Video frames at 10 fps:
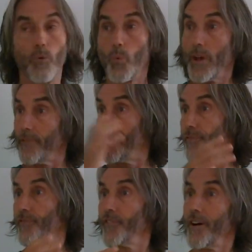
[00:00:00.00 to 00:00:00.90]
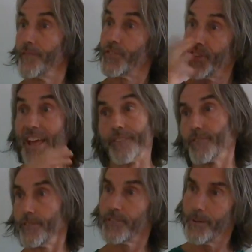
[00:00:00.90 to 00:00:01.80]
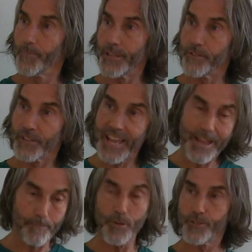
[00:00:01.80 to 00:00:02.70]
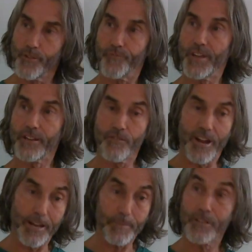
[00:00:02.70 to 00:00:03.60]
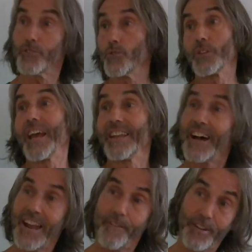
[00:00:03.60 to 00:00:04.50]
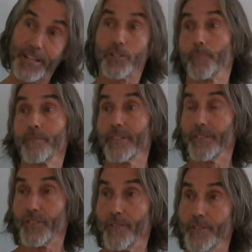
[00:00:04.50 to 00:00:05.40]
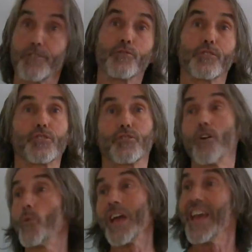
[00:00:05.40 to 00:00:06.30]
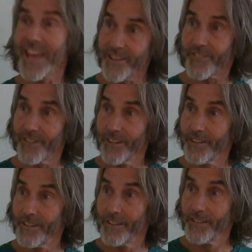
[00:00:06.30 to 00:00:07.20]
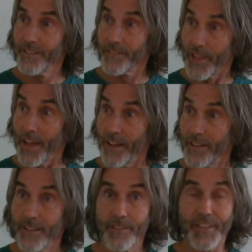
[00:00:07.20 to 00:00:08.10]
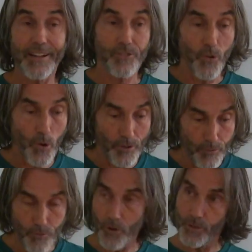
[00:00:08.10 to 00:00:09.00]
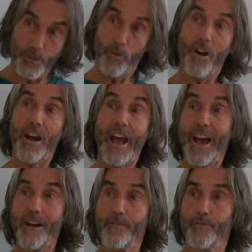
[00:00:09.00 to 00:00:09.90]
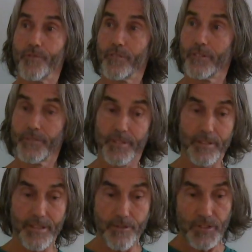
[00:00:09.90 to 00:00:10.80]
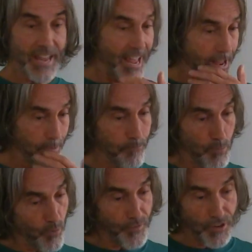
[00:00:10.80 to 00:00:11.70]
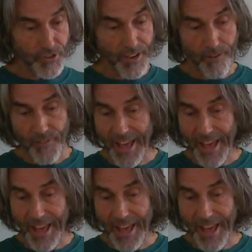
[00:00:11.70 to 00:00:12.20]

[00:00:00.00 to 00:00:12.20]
whiff of scent or something. You can't put your finger on it because you cannot have an experience of it. You're so it, yeah? That's all the role you have. You can't move yourself